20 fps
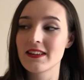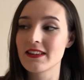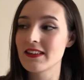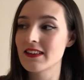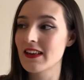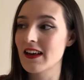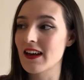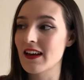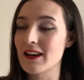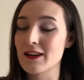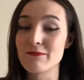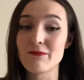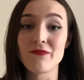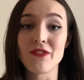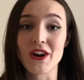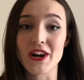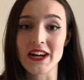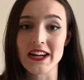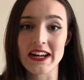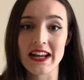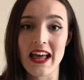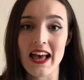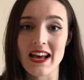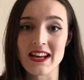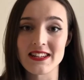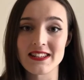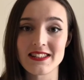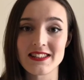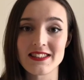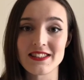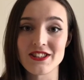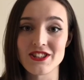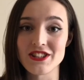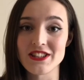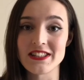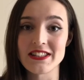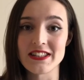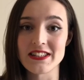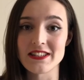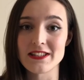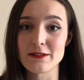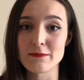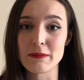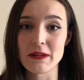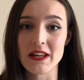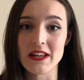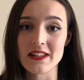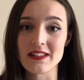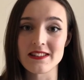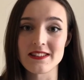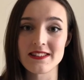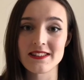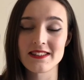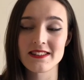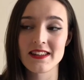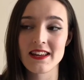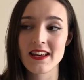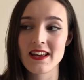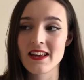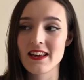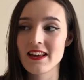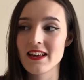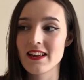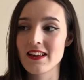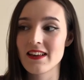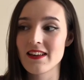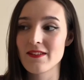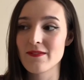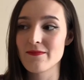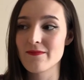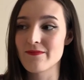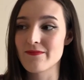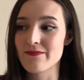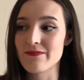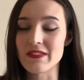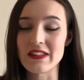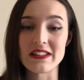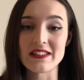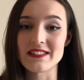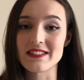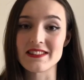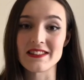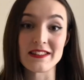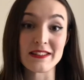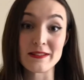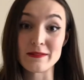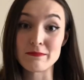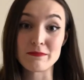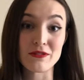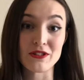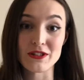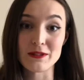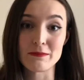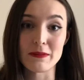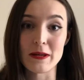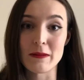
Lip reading: yeah, I'm very glad that she did, because this has just been